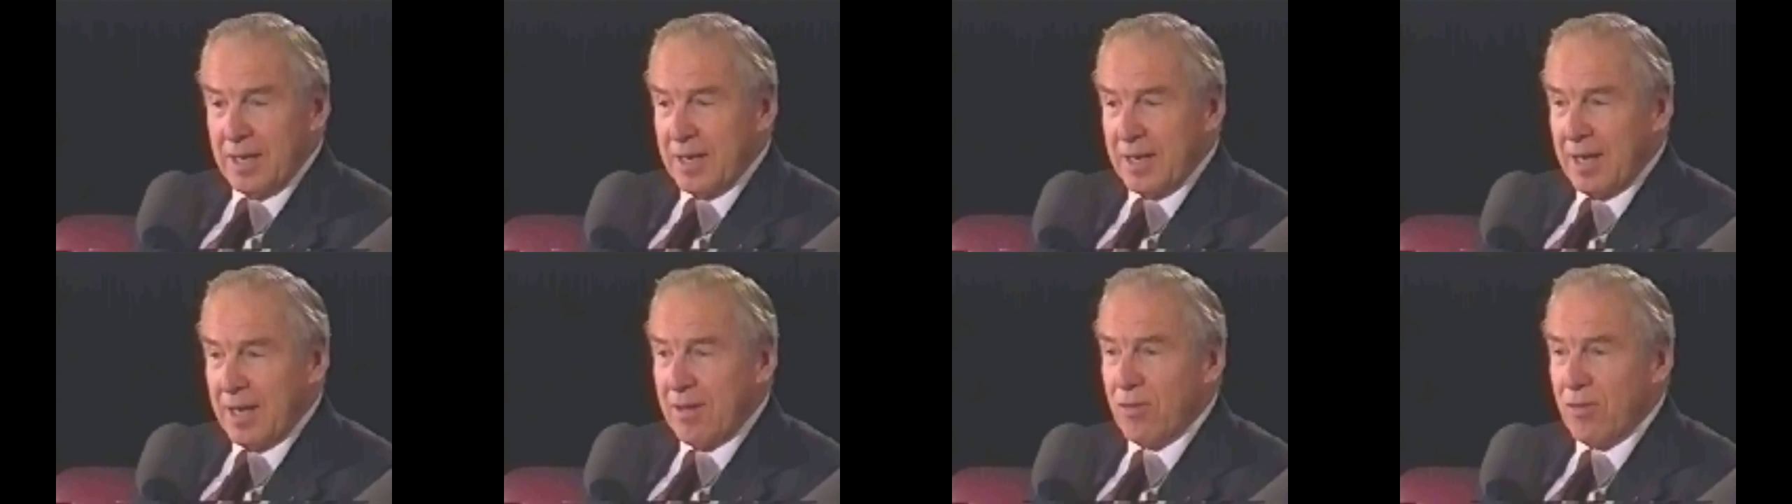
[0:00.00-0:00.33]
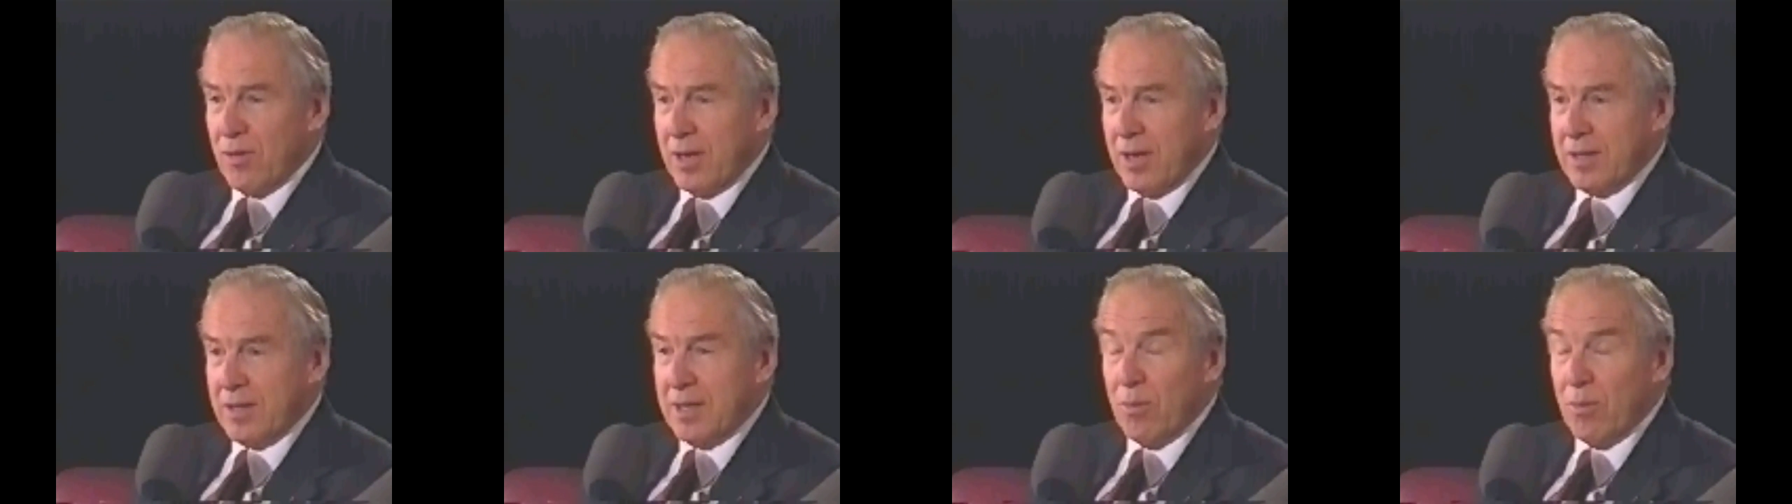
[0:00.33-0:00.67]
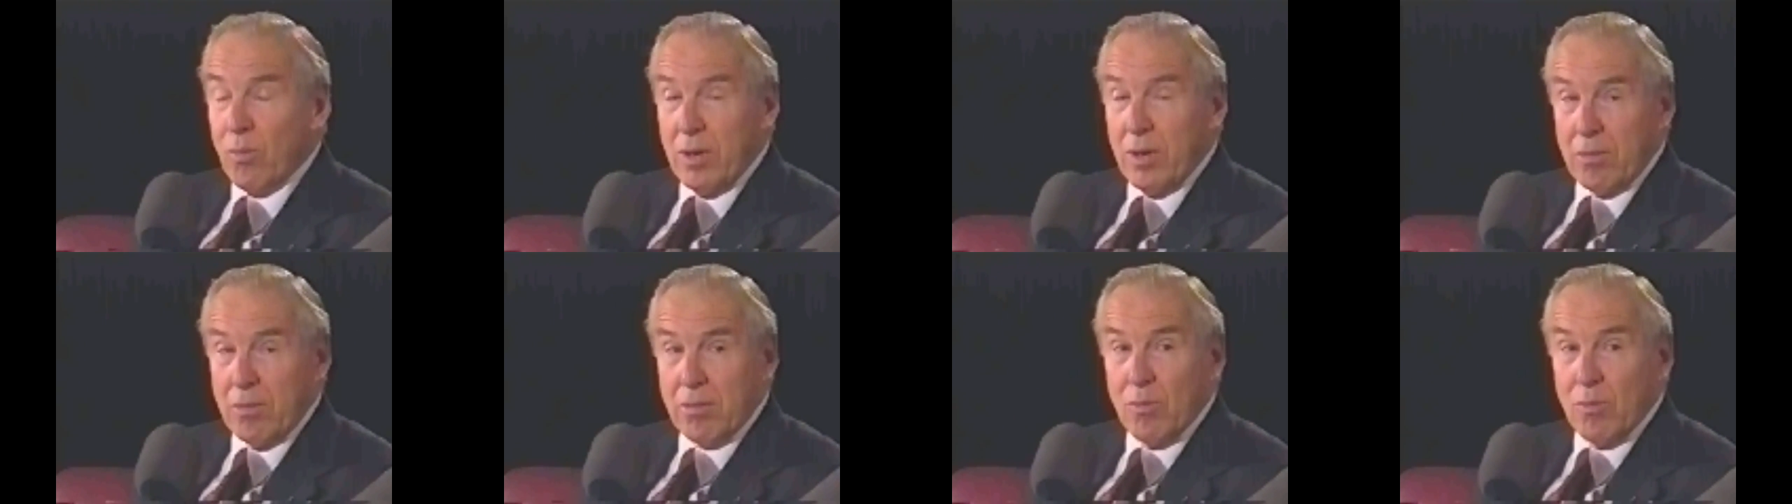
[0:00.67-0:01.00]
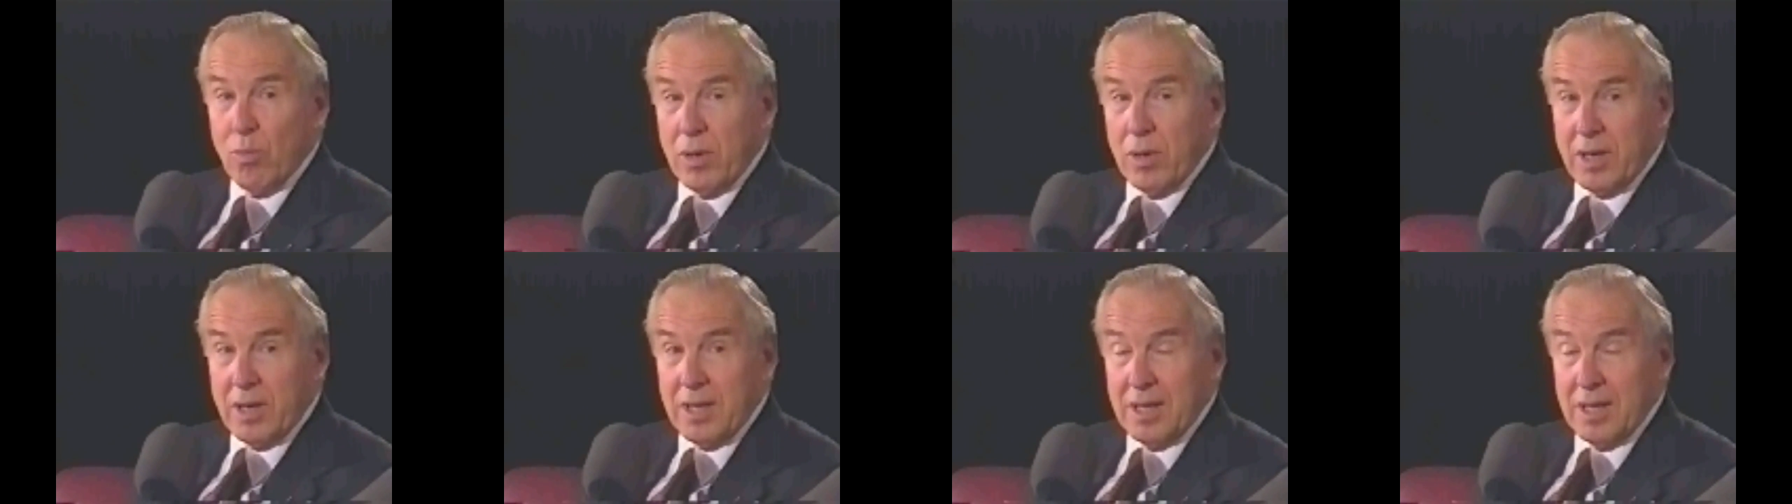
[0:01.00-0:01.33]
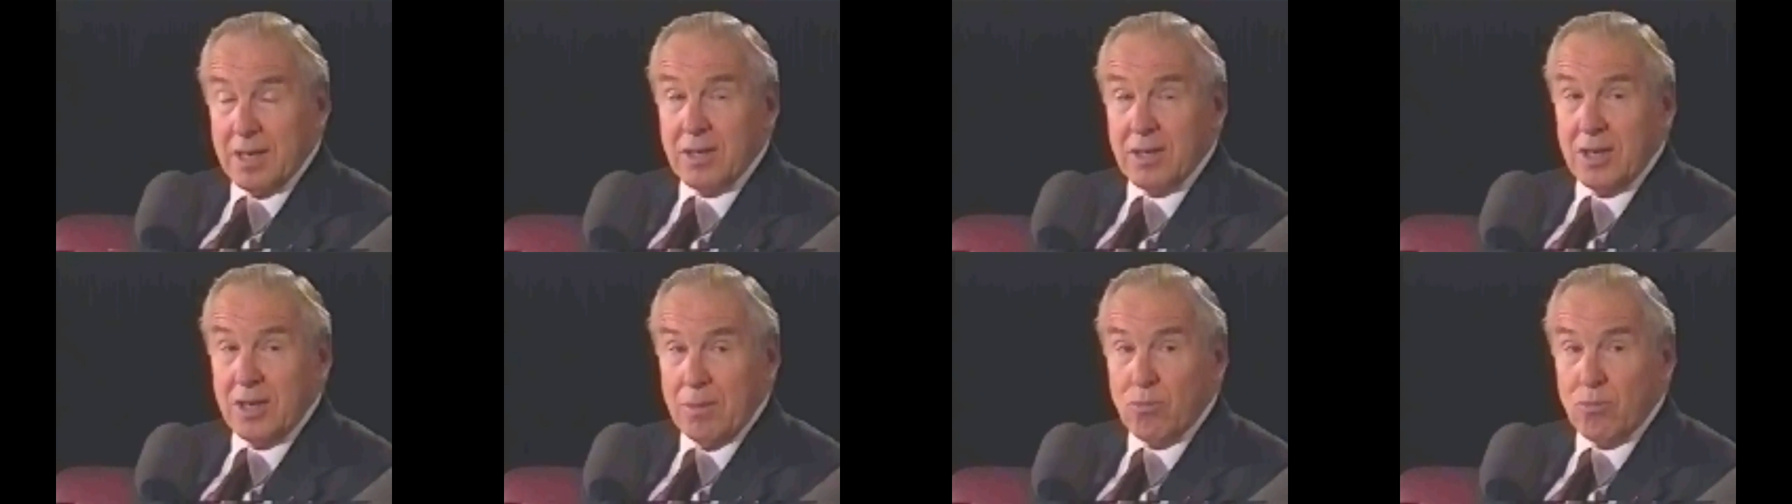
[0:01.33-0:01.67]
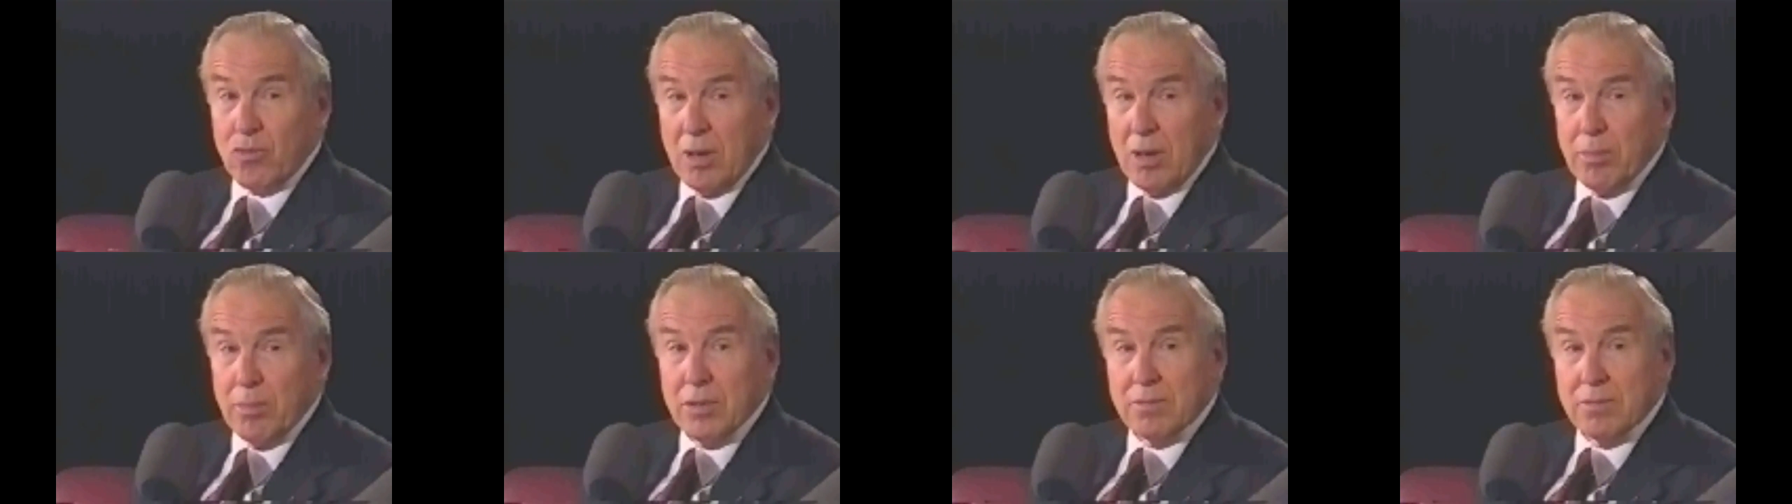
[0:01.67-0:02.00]
and I thought that we were really in
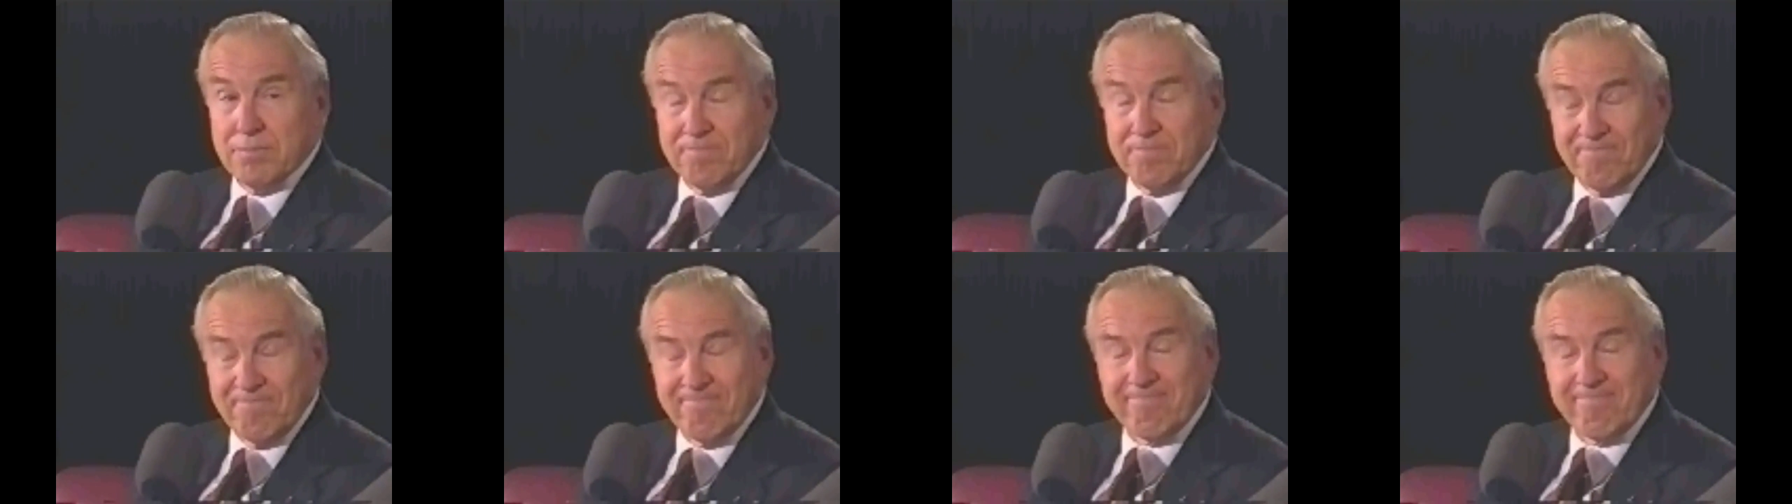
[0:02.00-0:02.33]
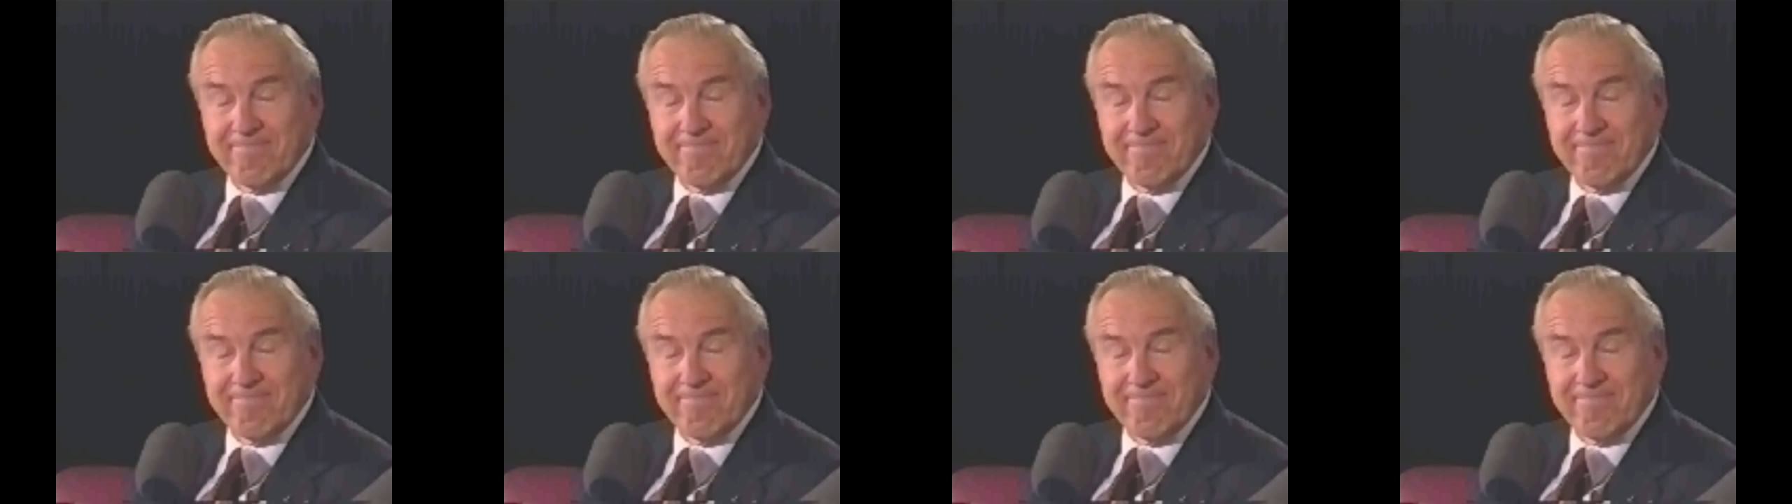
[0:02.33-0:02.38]
deep trouble.